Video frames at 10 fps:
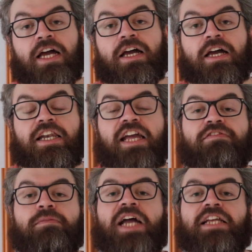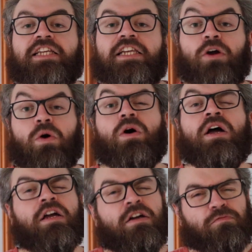a knight from Gascony,
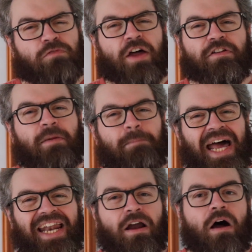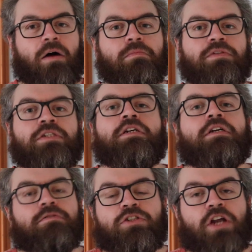or rather a man-at-arms.
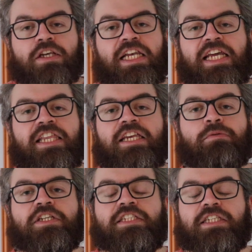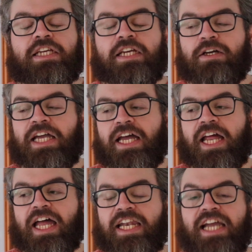It's not clear that he was
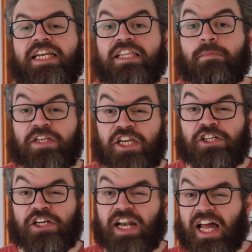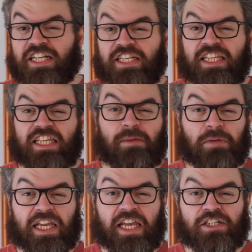a knight in the petition, and actually the
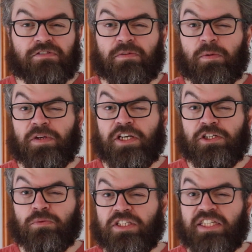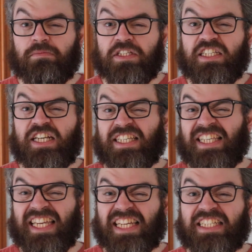implication from the petition would seem to suggest
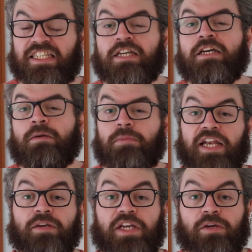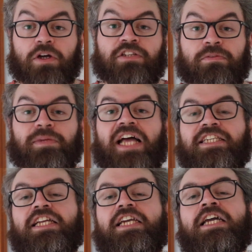that he isn't. But anyway, he was from
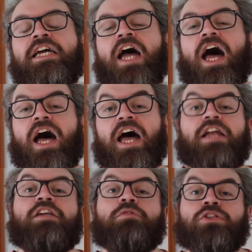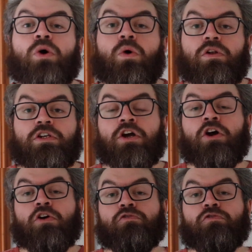Gascony, and he was called,